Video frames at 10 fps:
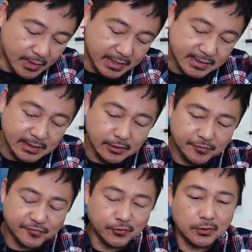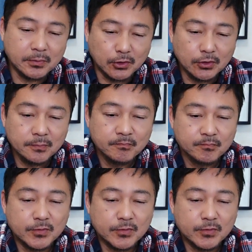is a little firmer